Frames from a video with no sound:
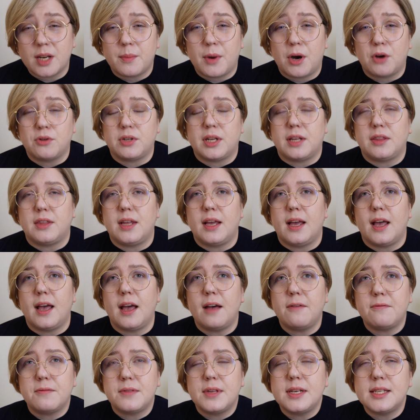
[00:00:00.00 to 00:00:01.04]
about it, they
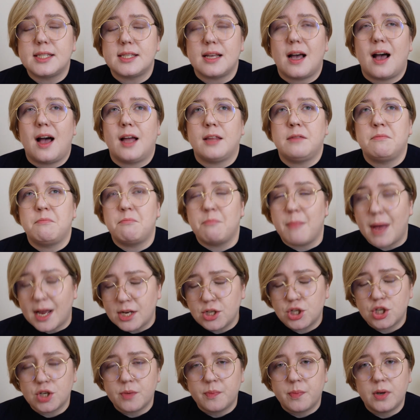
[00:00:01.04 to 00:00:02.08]
have this
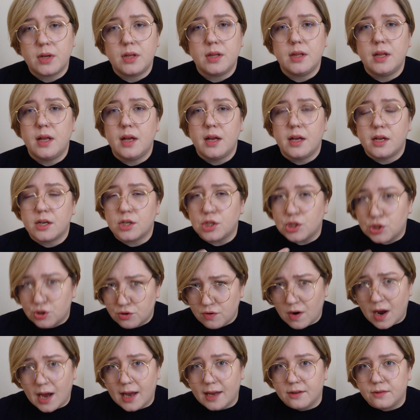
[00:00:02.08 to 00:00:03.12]
unmatchable
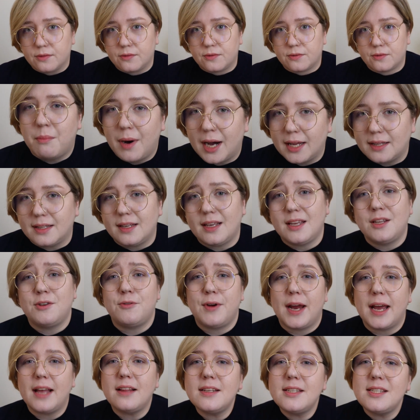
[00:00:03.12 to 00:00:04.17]
drive. But in
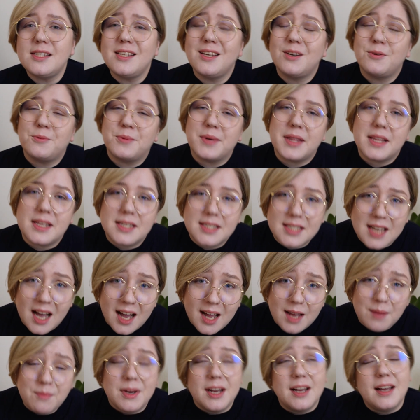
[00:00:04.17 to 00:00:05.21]
reality, with
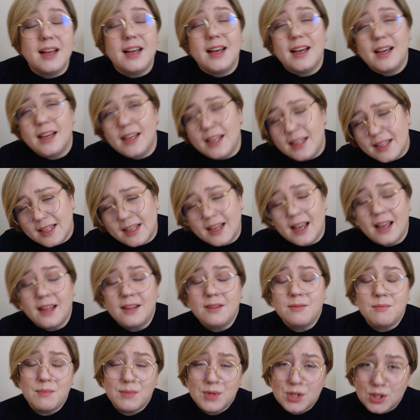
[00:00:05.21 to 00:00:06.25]
time, it
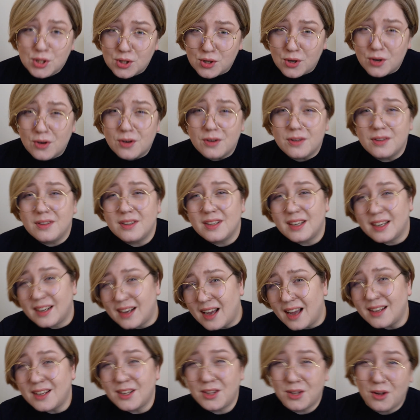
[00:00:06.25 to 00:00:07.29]
can turn
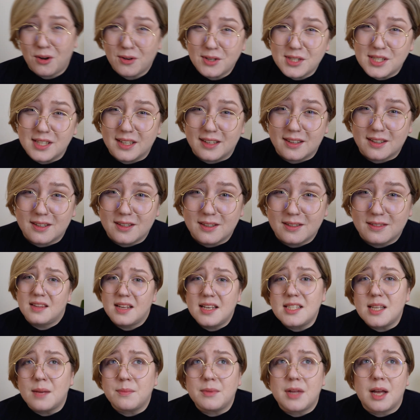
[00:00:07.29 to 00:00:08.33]
kind of toxic. And
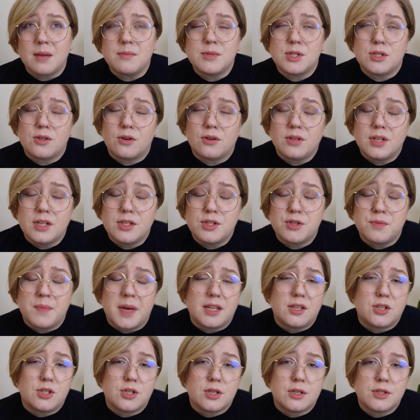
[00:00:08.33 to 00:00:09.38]
they sometimes turn into
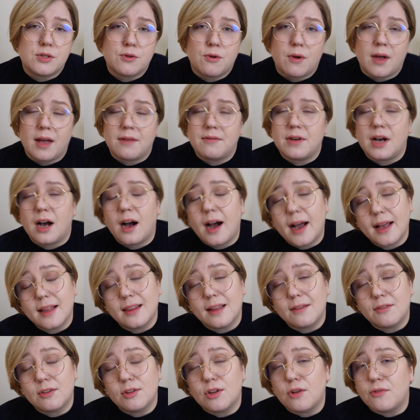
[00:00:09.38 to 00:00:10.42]
managers who have a high
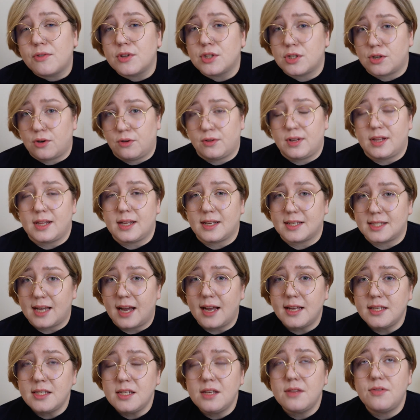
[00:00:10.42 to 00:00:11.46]
level of internal
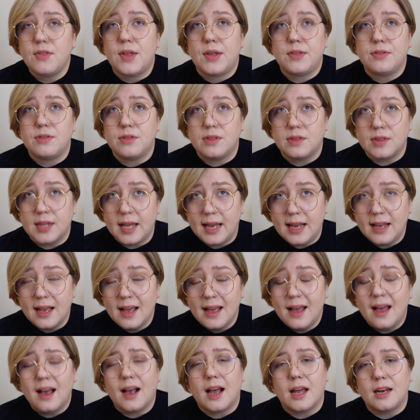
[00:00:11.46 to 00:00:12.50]
anxiety that they
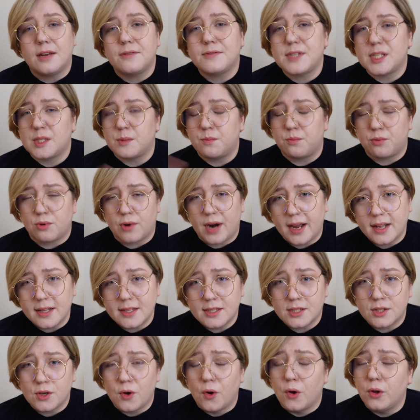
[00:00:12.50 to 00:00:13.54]
kind of
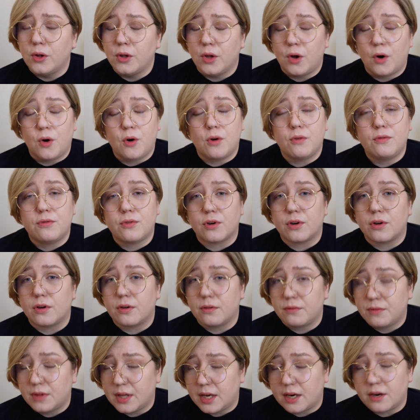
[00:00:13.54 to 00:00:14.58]
spreads all
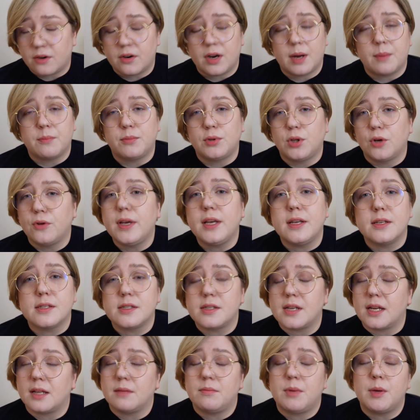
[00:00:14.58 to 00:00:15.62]
over their
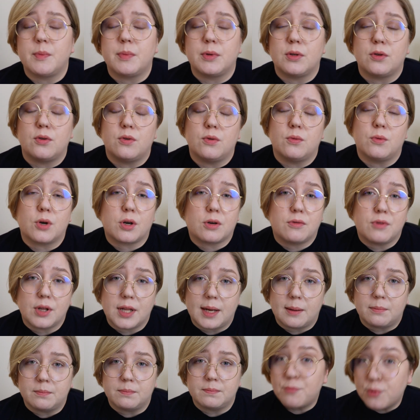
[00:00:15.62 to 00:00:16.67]
employees and people who work for
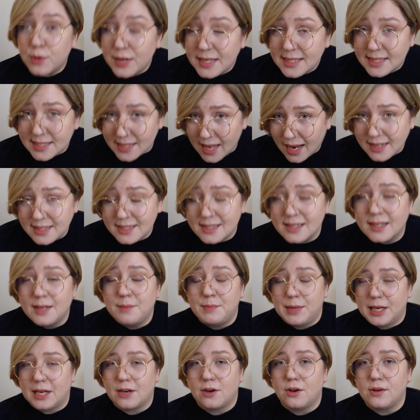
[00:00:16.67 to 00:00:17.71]
them, precisely
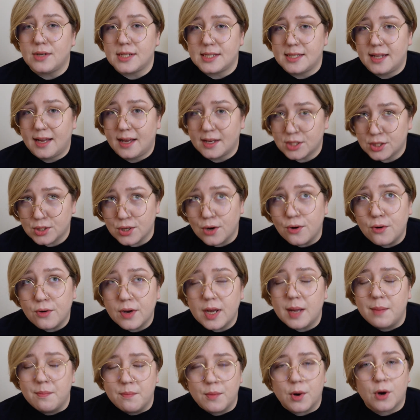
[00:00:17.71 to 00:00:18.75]
because they are so
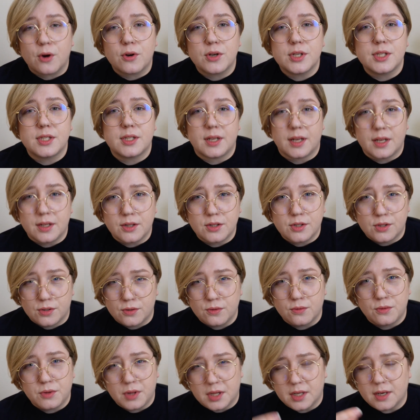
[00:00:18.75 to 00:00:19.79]
immersed
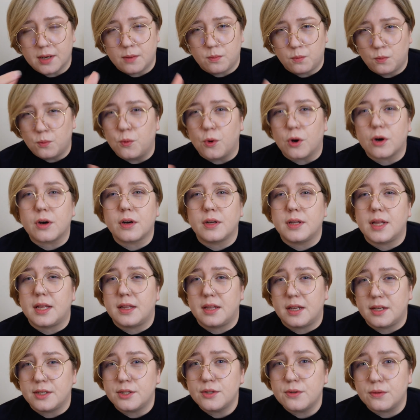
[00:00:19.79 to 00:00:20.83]
into the work that
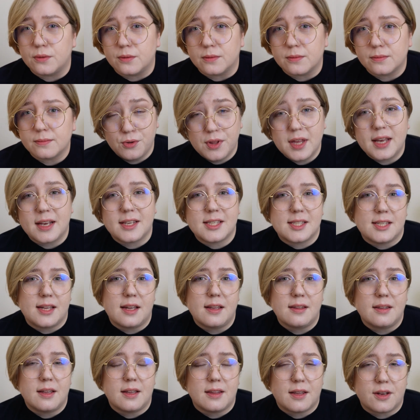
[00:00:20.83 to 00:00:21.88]
they do, to the
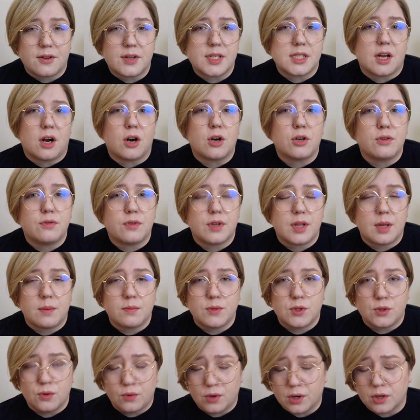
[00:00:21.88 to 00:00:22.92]
extent that there is hard for them
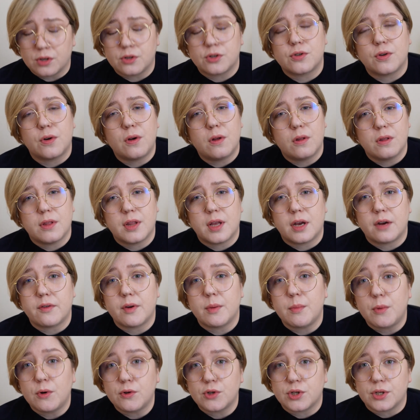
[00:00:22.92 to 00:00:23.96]
to control their
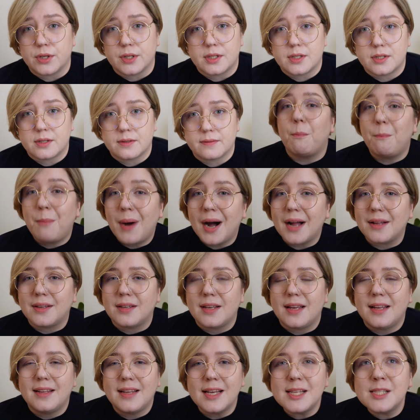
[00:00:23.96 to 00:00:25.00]
emotions. But
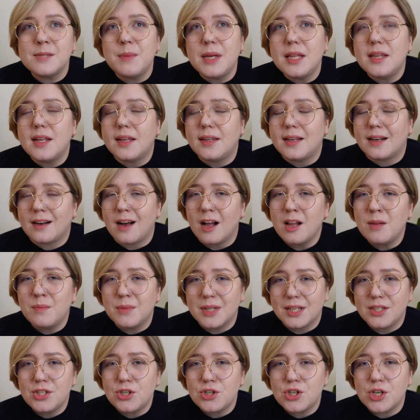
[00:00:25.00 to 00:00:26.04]
it doesn't mean that the calm
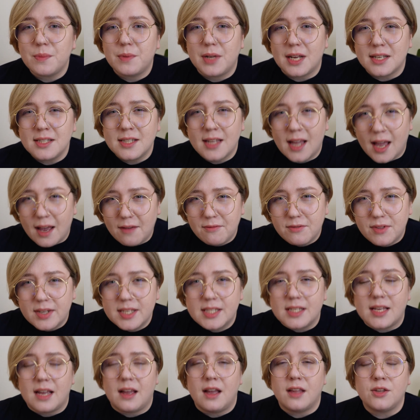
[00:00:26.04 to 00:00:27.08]
leadership doesn't have
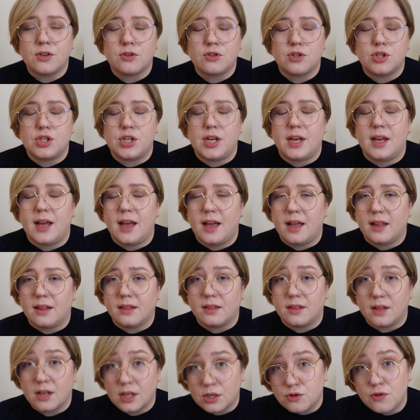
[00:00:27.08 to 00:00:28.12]
this energy
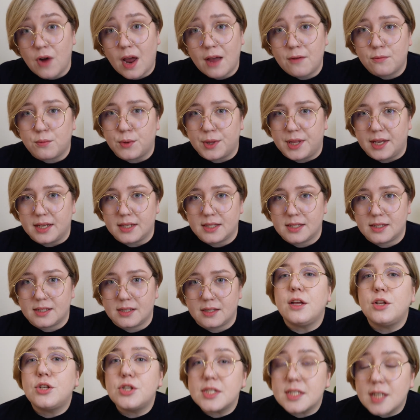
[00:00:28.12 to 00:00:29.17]
and drive with it.
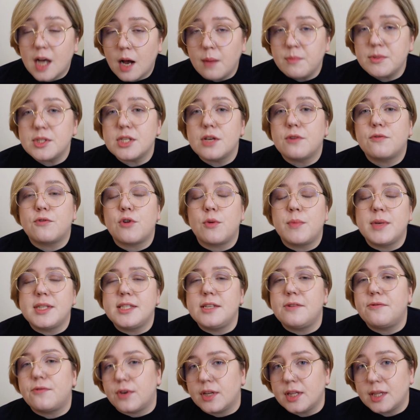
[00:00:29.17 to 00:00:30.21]
It just comes from a
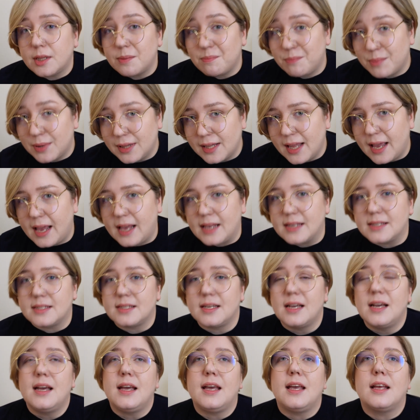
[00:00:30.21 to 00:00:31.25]
different place.
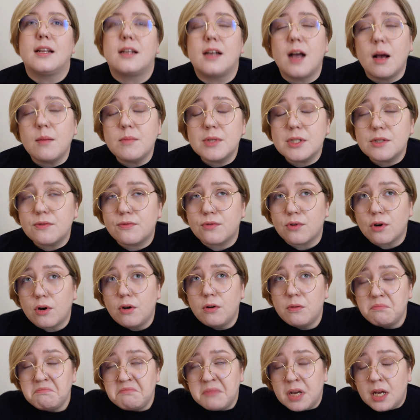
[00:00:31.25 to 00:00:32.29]
It comes
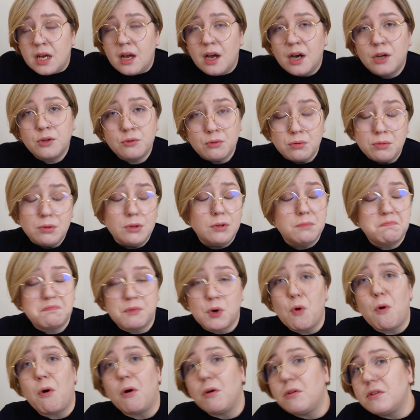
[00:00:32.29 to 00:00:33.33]
from cool
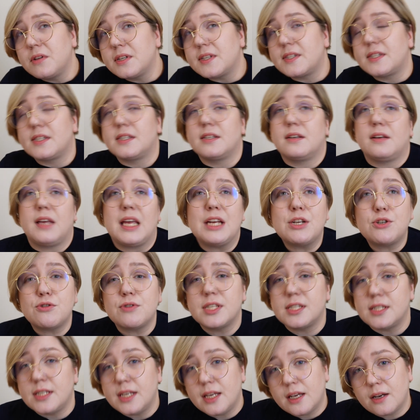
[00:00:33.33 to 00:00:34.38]
goals,
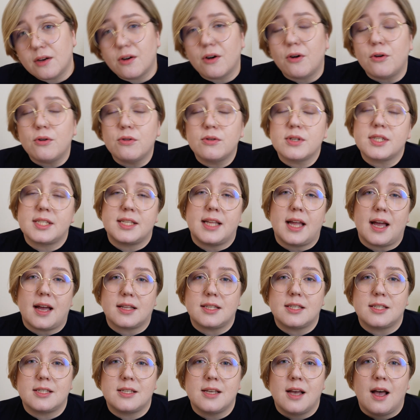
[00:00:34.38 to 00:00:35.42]
interesting goals
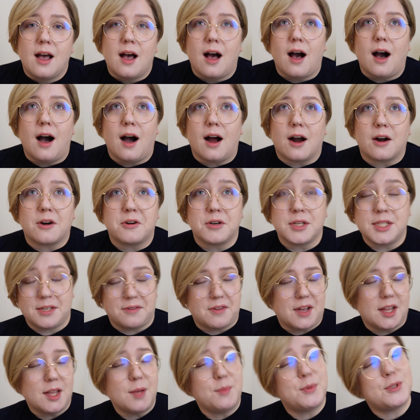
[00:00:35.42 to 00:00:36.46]
that are
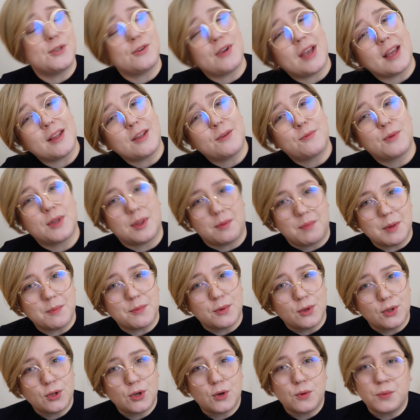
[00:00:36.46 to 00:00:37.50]
developed together with
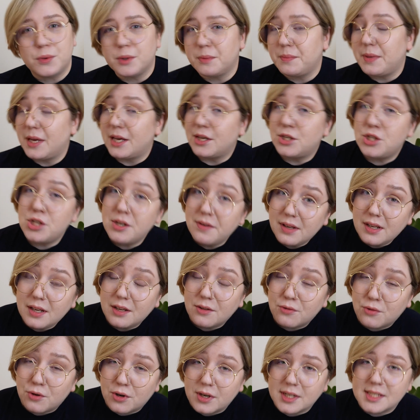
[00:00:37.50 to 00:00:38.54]
people who will be achieving it, for